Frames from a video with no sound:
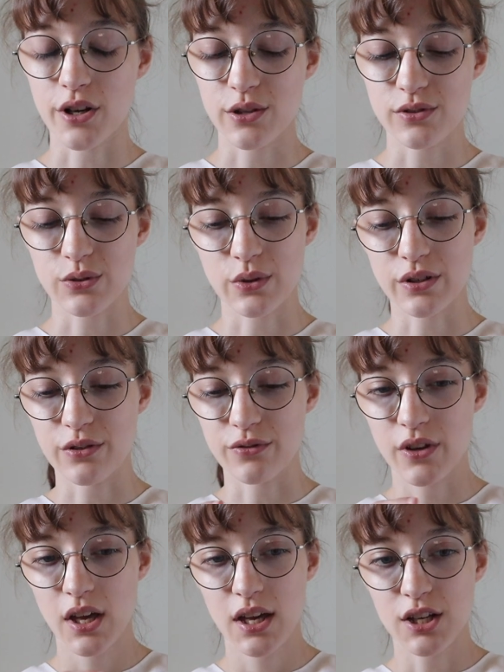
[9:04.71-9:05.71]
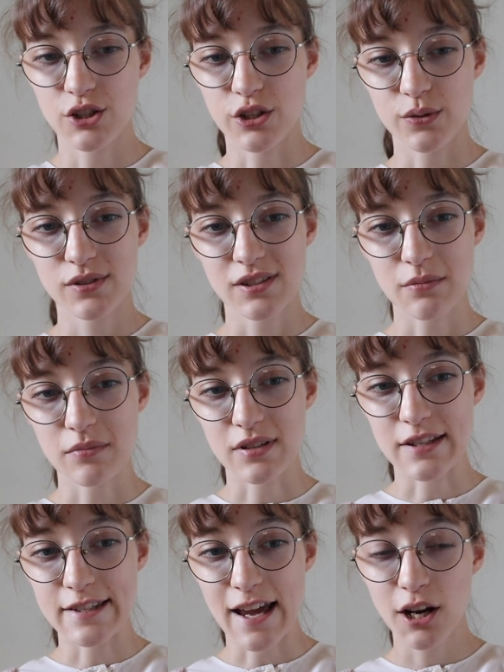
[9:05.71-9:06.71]
where you sort of do
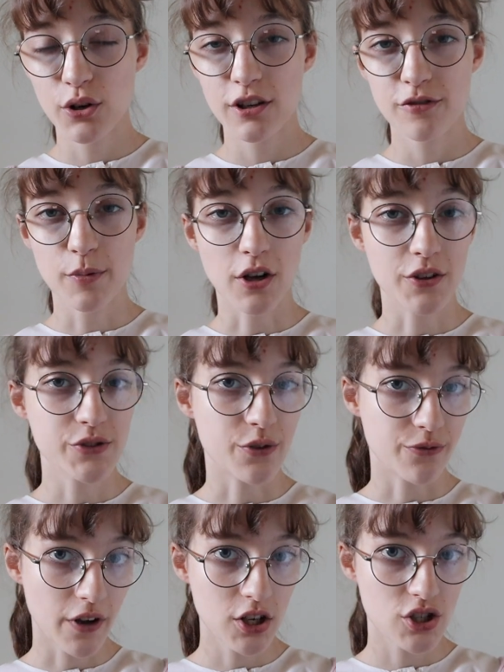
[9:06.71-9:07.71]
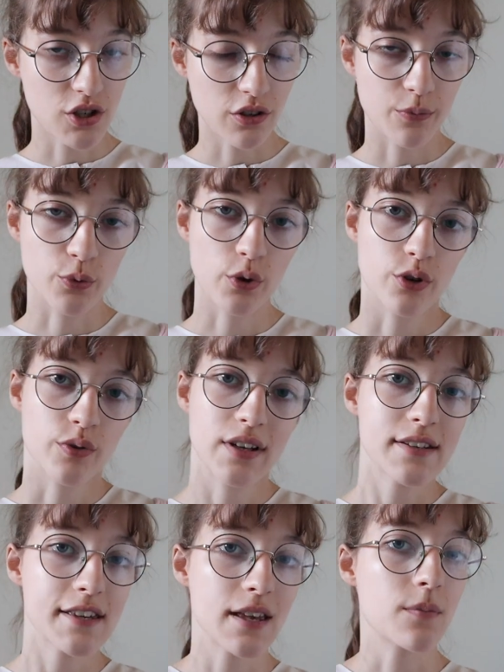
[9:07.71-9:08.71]
some decorative but also functional
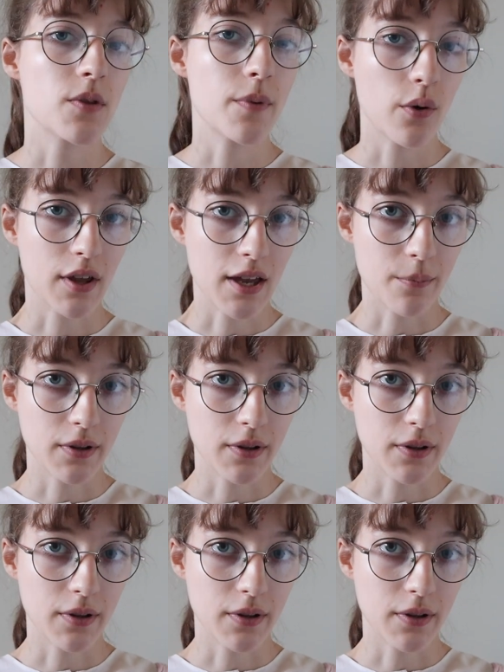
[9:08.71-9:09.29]
embroidery to keep the boning in